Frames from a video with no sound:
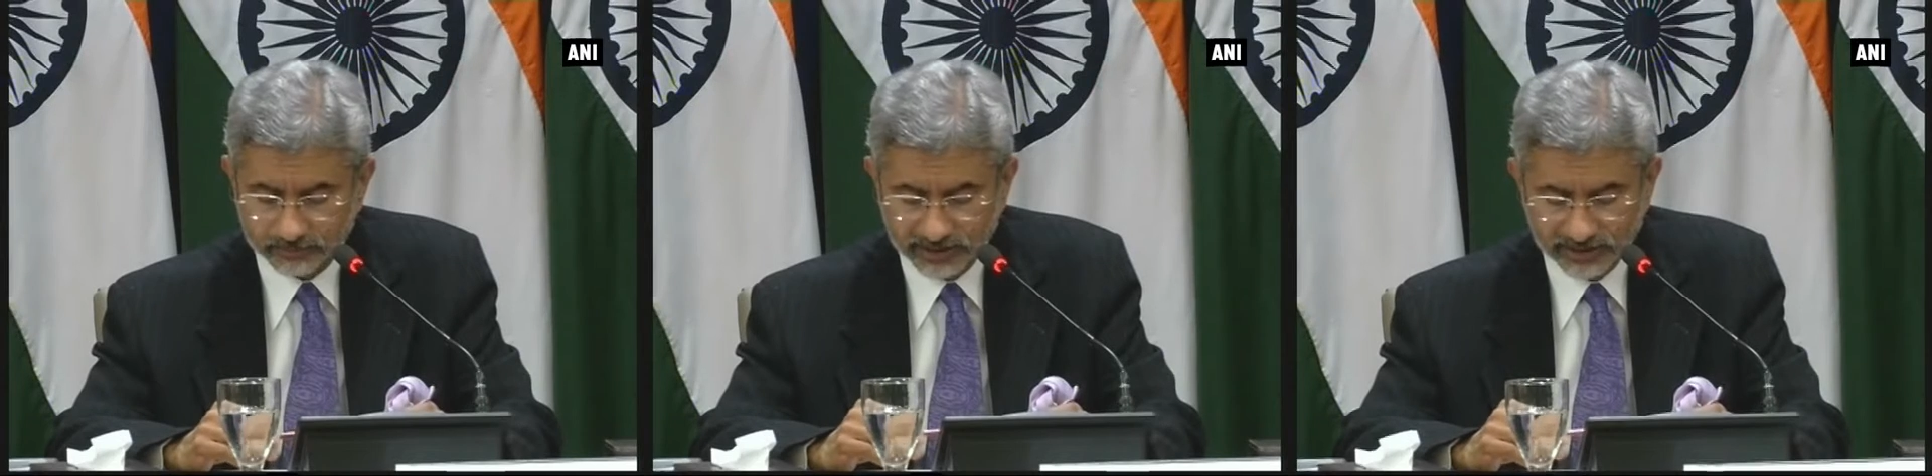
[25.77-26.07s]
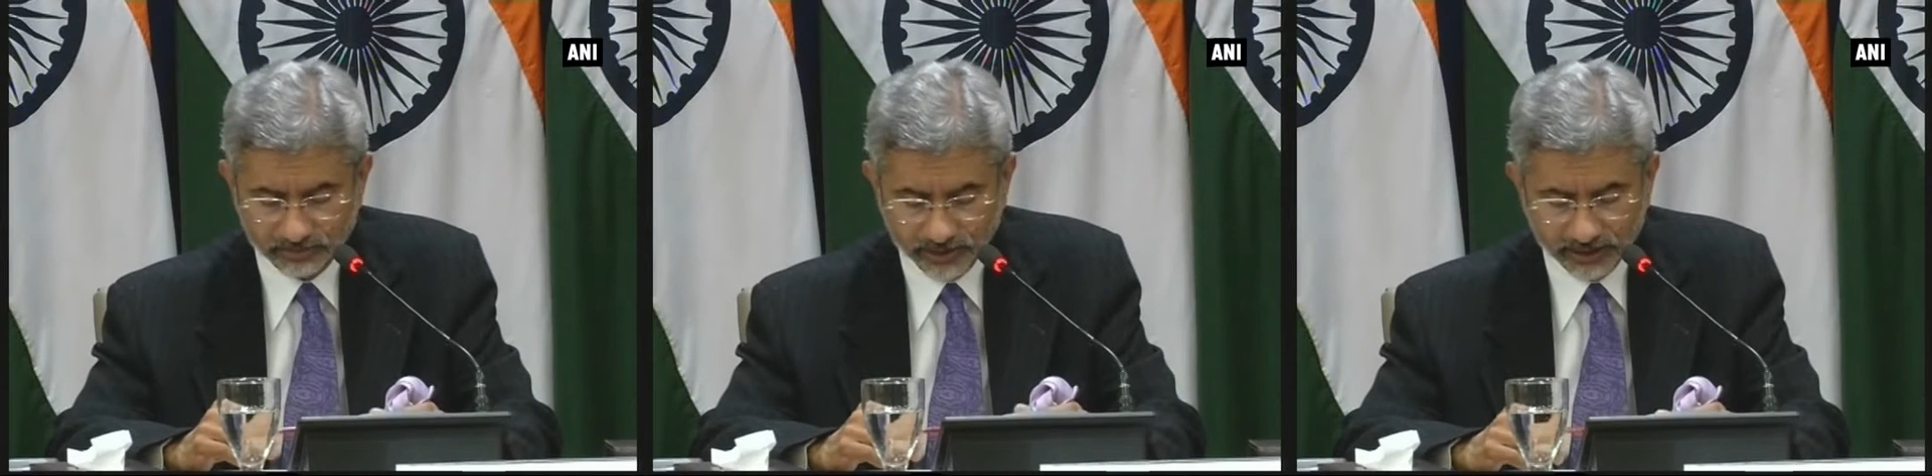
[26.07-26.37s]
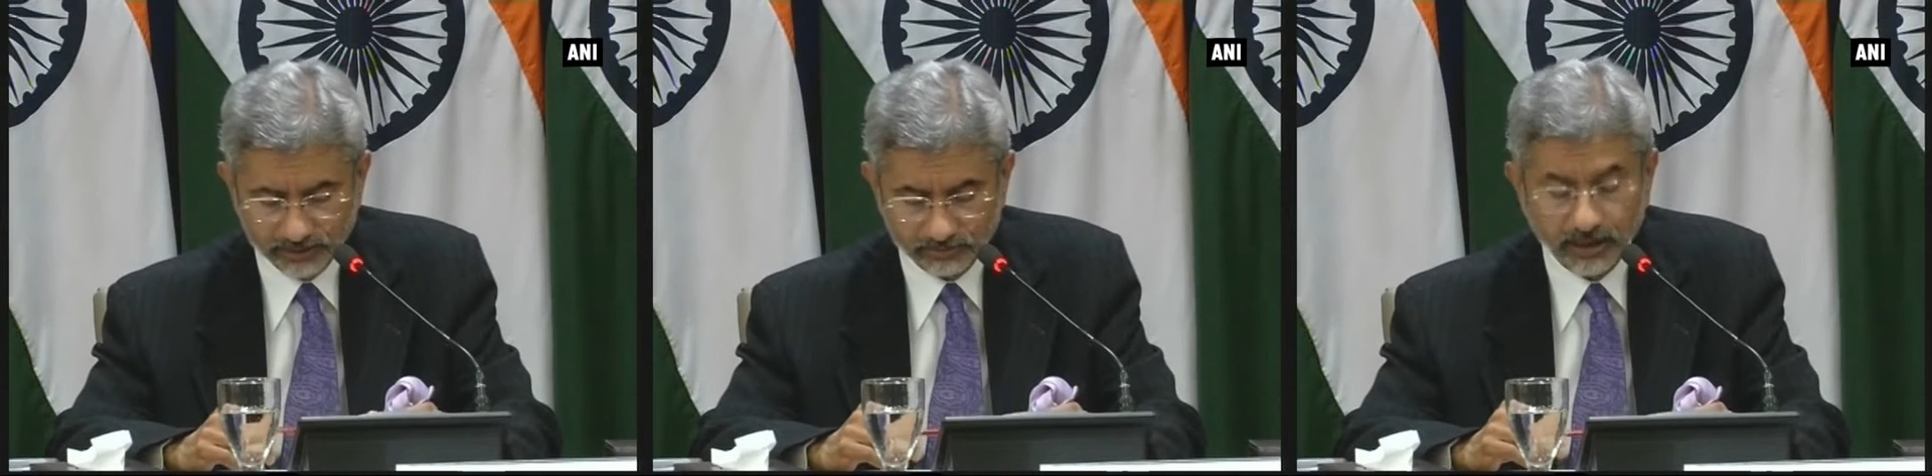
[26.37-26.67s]
please
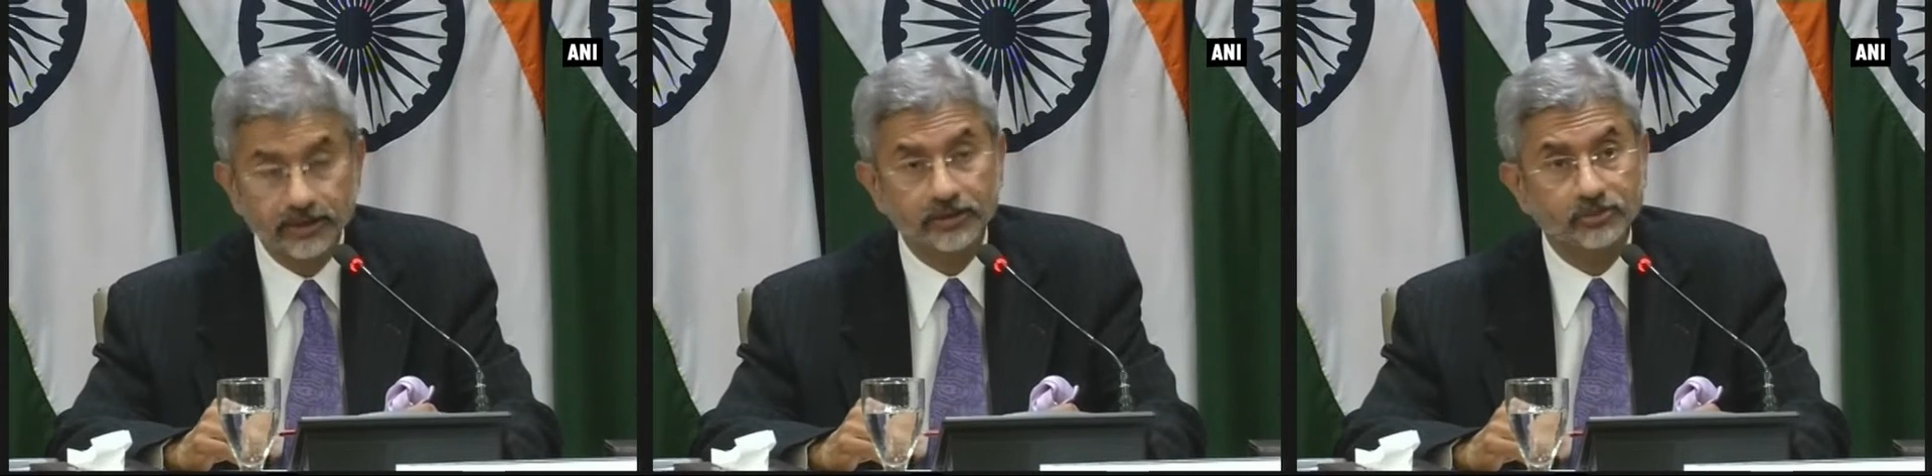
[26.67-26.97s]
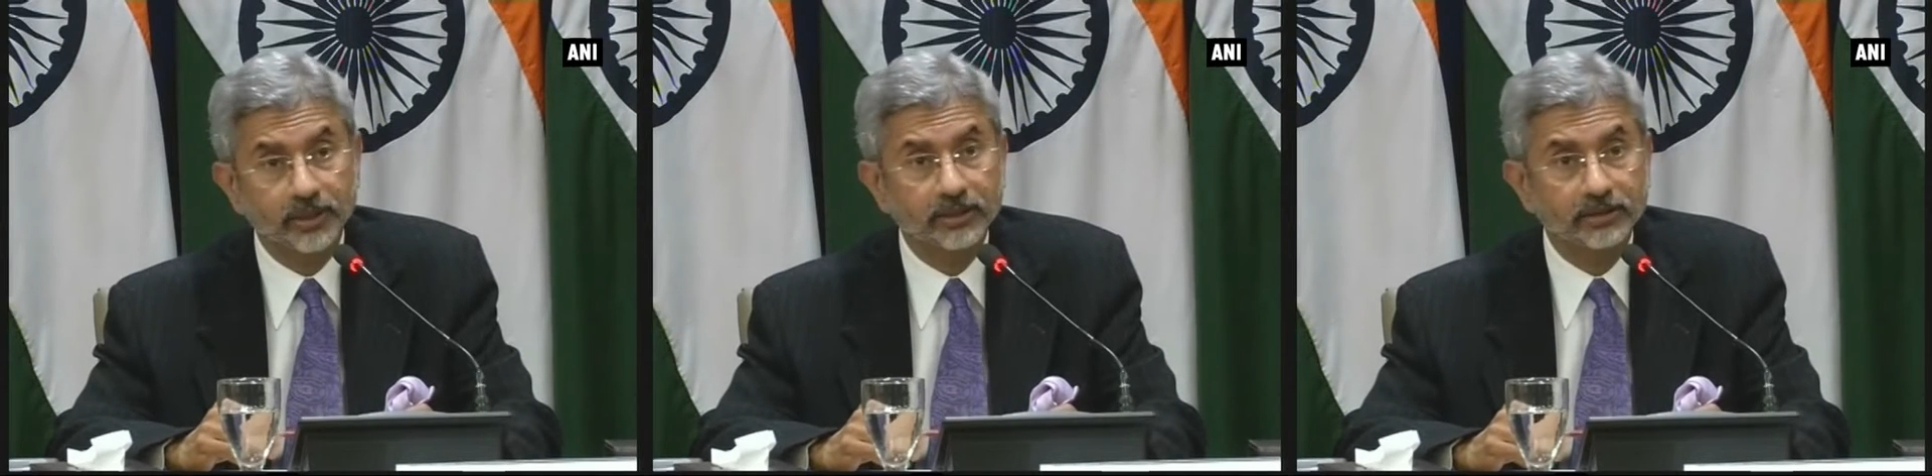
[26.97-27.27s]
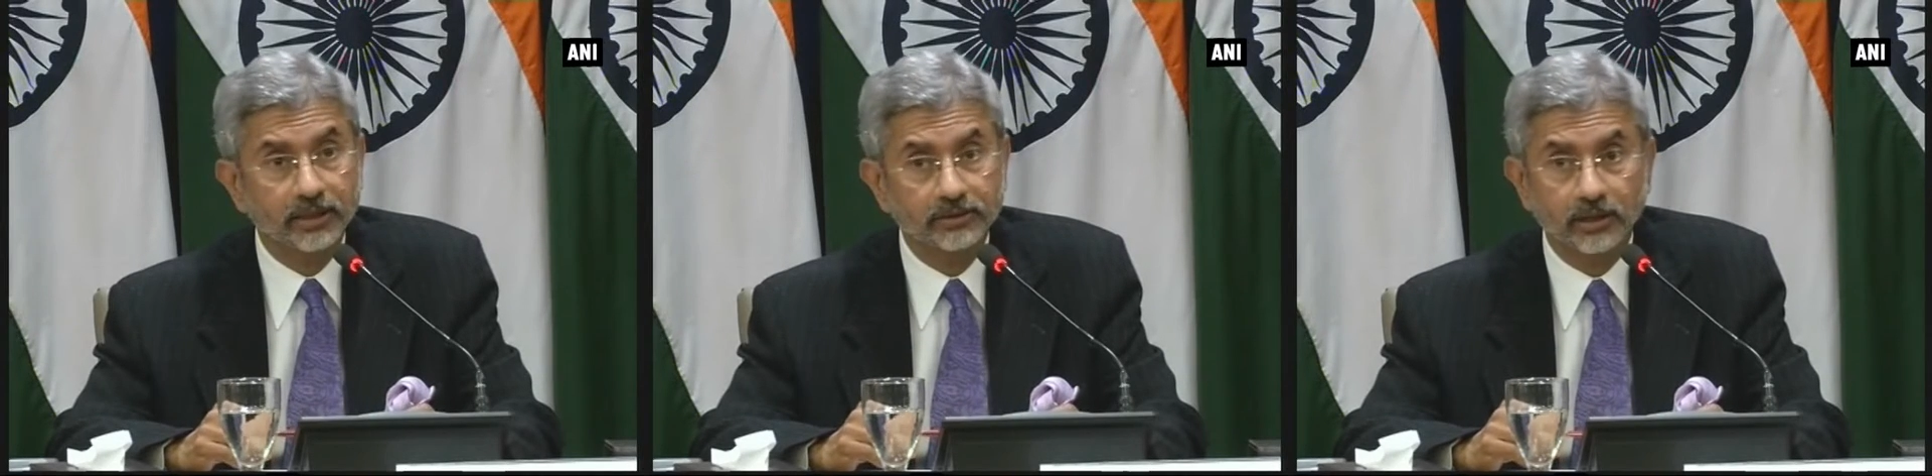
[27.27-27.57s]
bear in mind as well
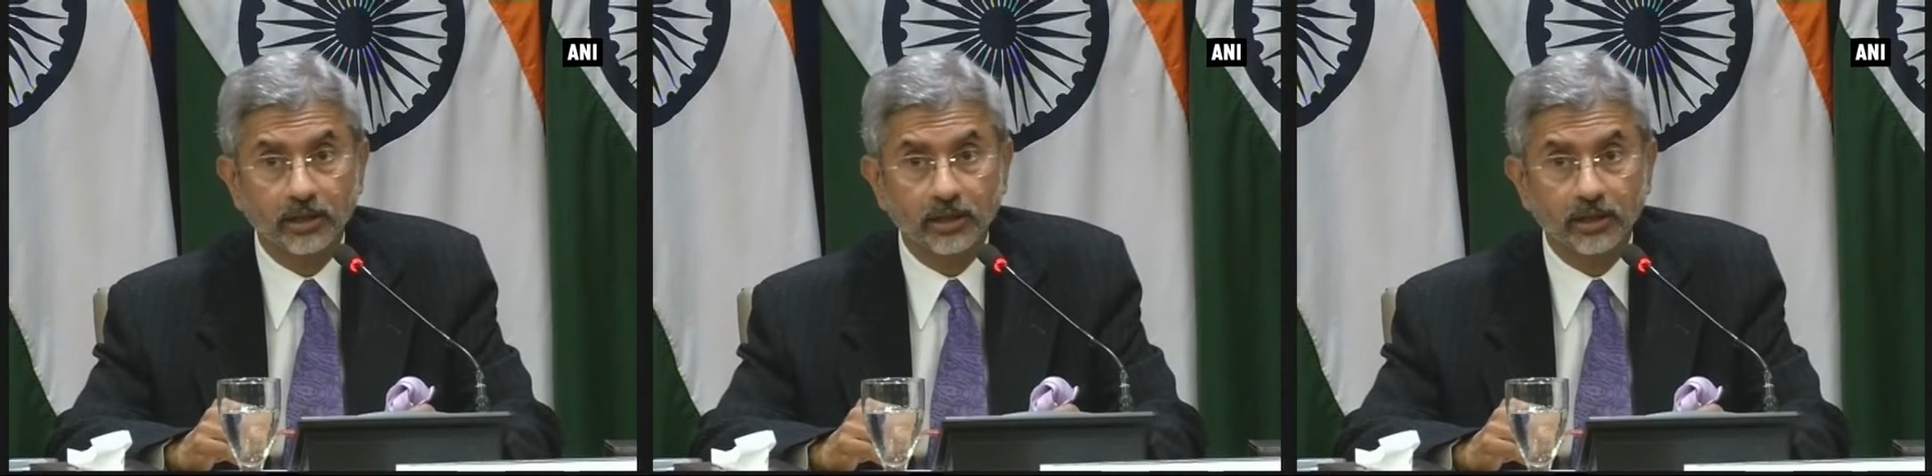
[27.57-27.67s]
that